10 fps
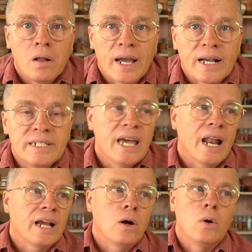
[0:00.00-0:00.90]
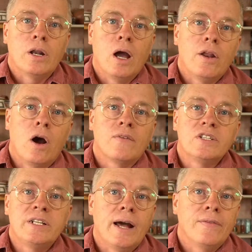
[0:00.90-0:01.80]
Like I said, I go and, and harvest
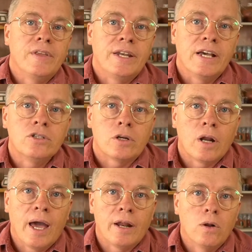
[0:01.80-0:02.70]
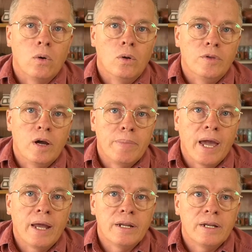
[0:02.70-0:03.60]
it out in the desert at an old
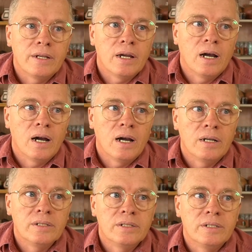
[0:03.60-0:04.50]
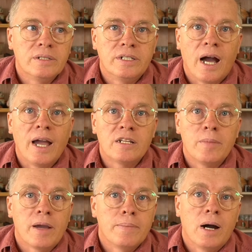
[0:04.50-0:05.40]
abandoned uh,
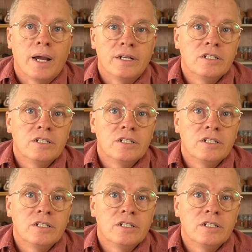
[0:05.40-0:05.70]
diatomite mine.